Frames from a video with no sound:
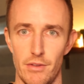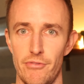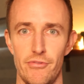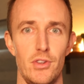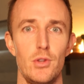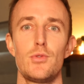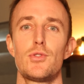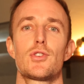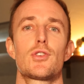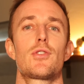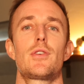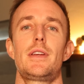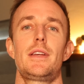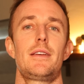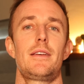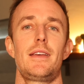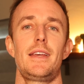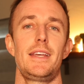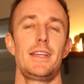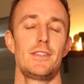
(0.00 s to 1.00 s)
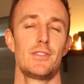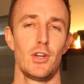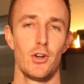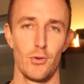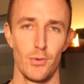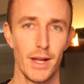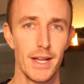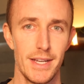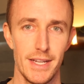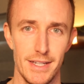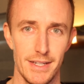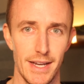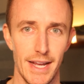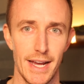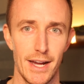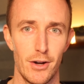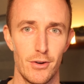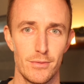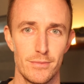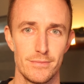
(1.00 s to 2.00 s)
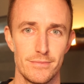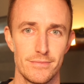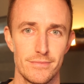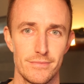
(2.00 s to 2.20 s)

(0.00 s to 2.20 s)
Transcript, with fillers: The future is already now.